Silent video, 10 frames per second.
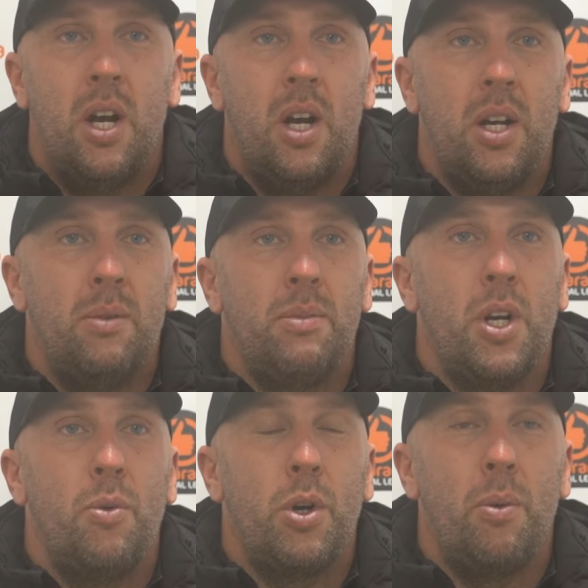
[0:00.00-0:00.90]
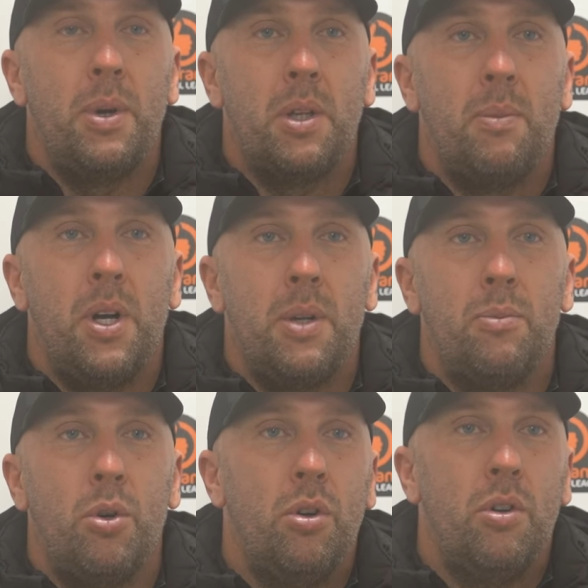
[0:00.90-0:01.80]
You know, we've got to be demanding
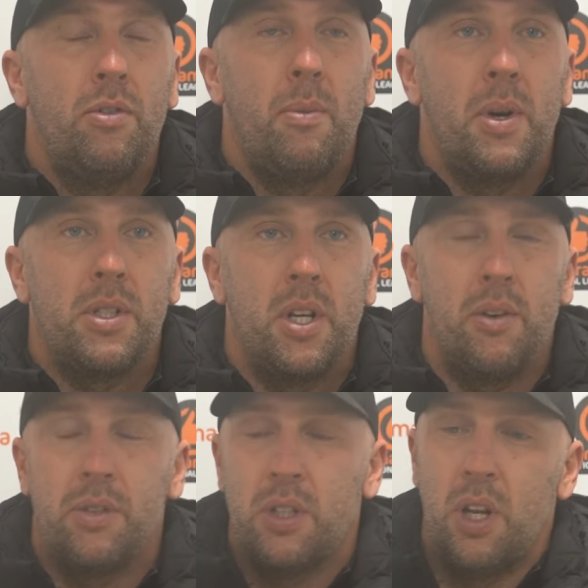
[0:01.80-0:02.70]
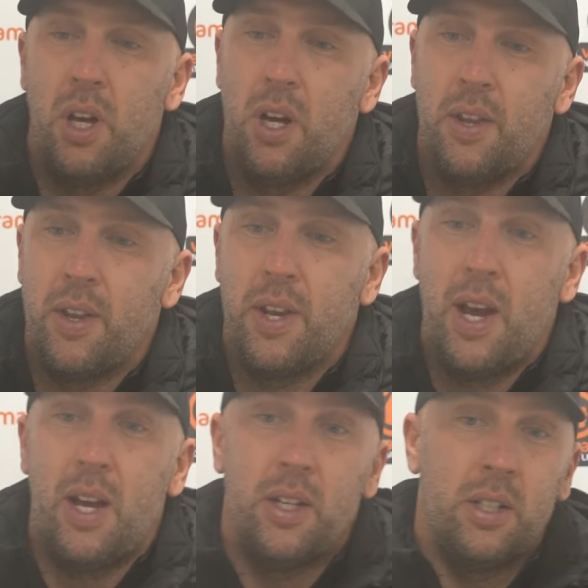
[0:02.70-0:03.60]
more from ourselves than that.